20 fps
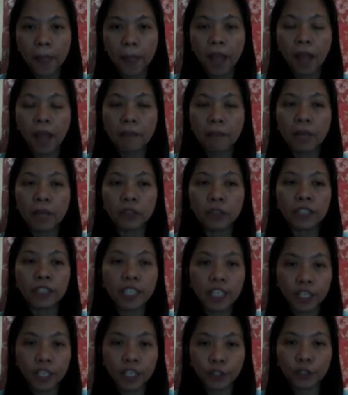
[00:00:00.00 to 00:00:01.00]
about the
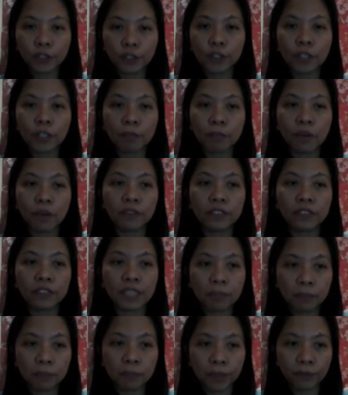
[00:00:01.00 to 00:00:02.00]
relationship of
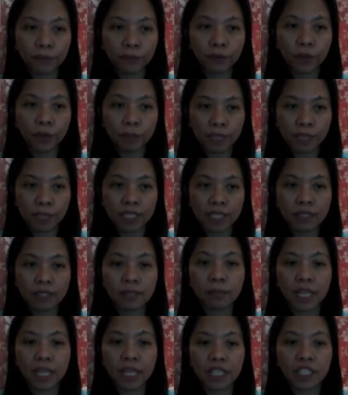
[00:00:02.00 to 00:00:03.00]
job
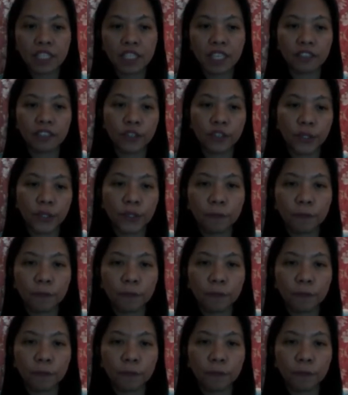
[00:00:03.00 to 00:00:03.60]
performance by gender.